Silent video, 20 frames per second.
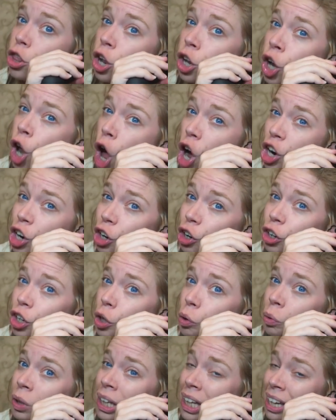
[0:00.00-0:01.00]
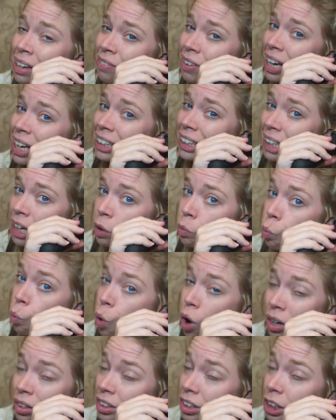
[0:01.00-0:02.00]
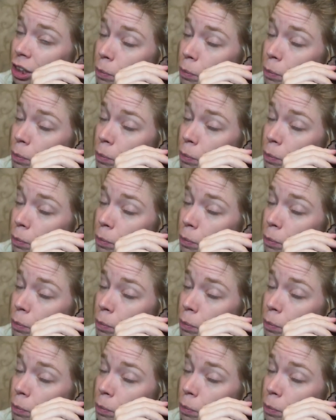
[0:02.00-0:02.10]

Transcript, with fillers: The longer you leave it in one